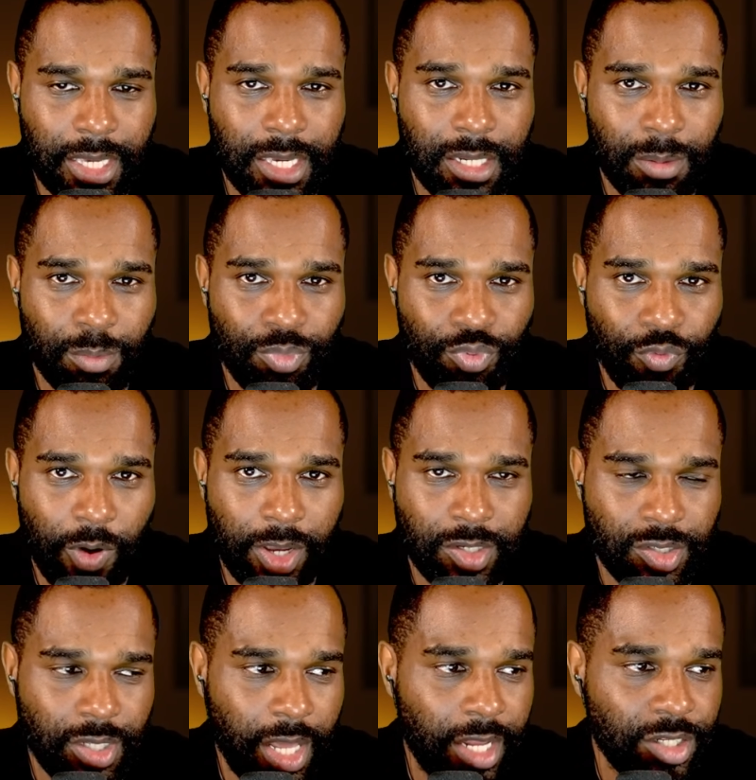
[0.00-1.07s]
He'd
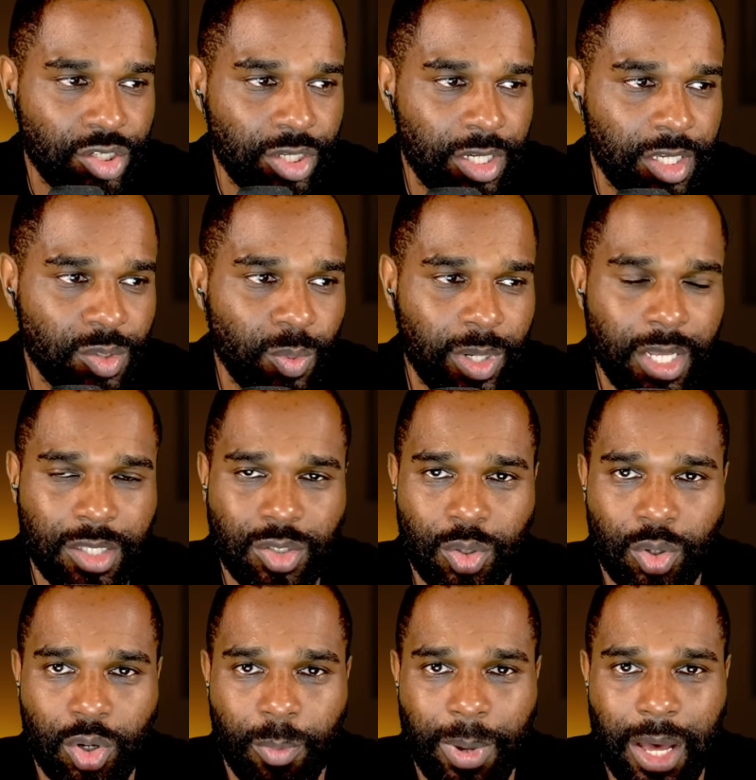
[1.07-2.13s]
impressed engineers when they
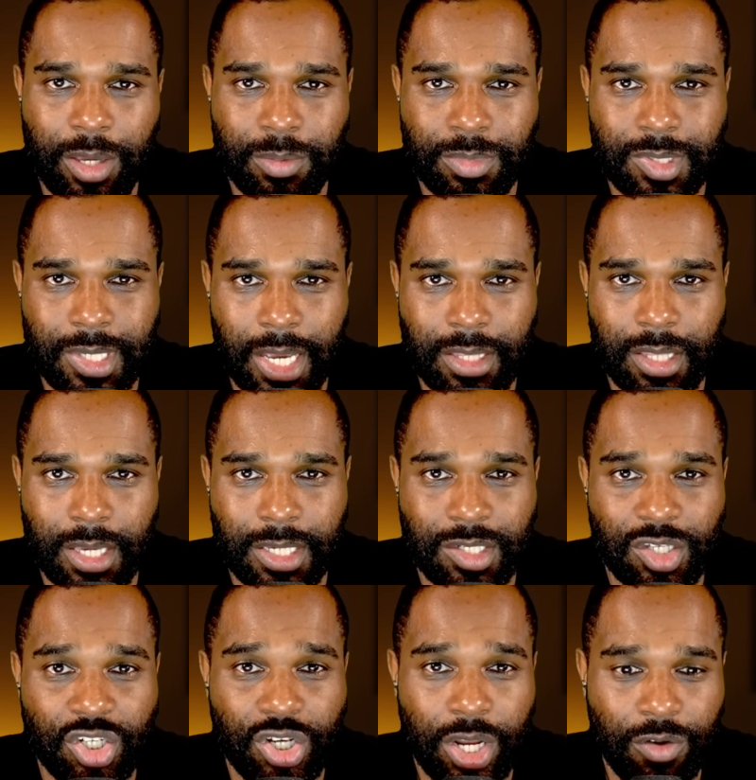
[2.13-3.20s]
talk about him, say that he's
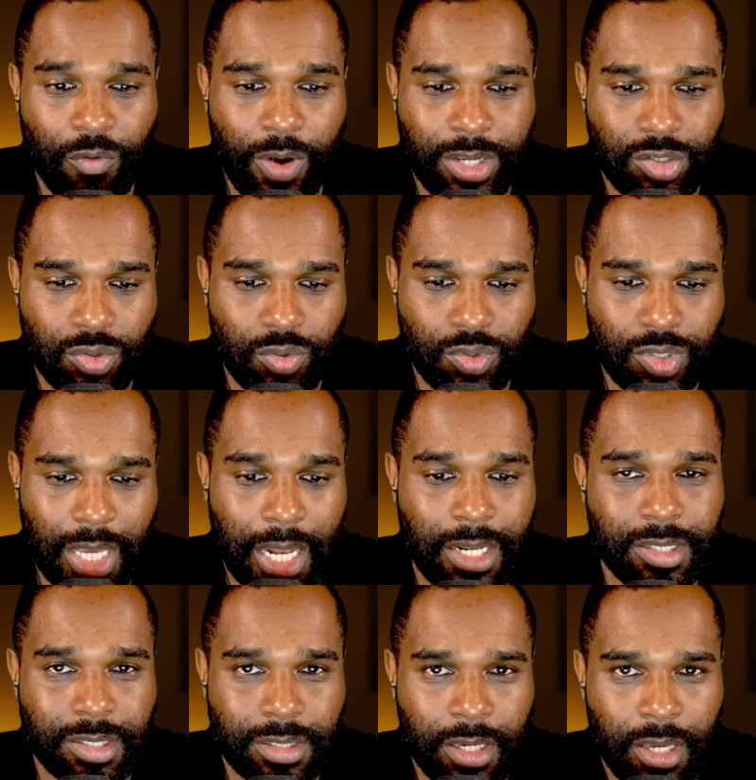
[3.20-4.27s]
a generational
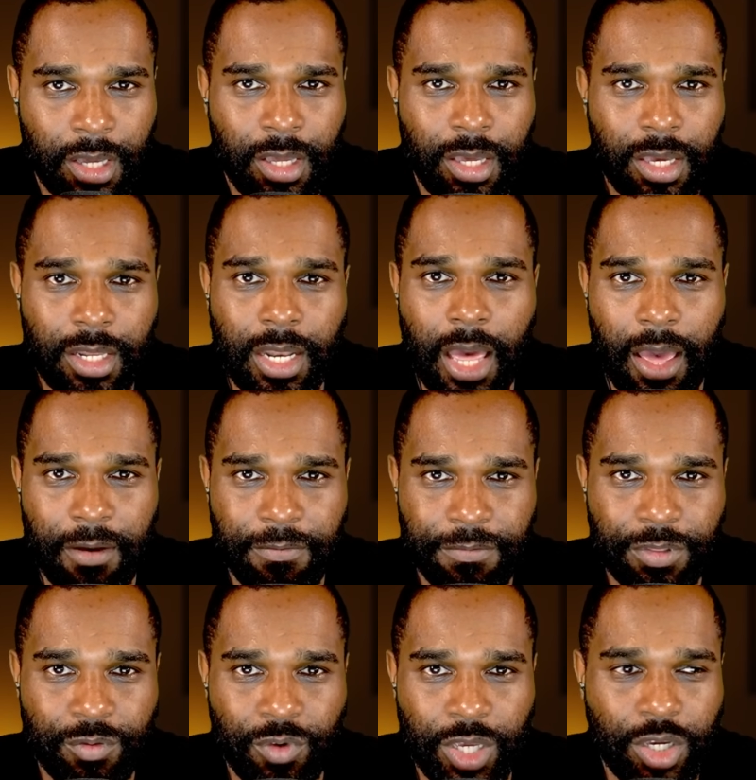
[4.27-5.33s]
talent in F3.